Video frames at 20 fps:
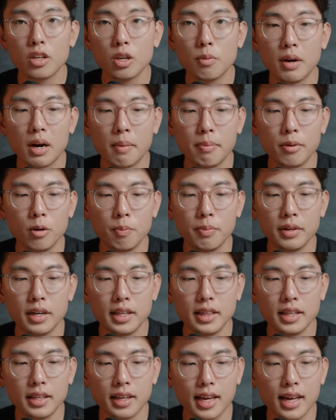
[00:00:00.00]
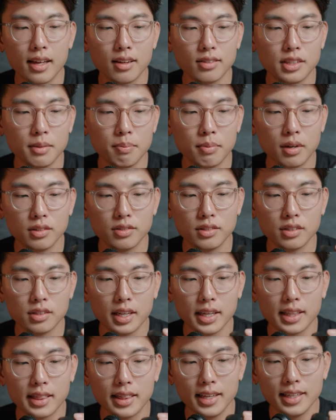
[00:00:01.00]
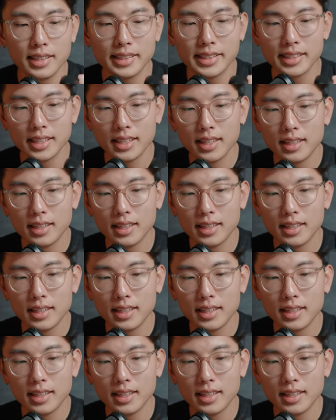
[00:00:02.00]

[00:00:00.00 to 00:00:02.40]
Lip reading: You pop it open and then the Galaxy Buds look like this.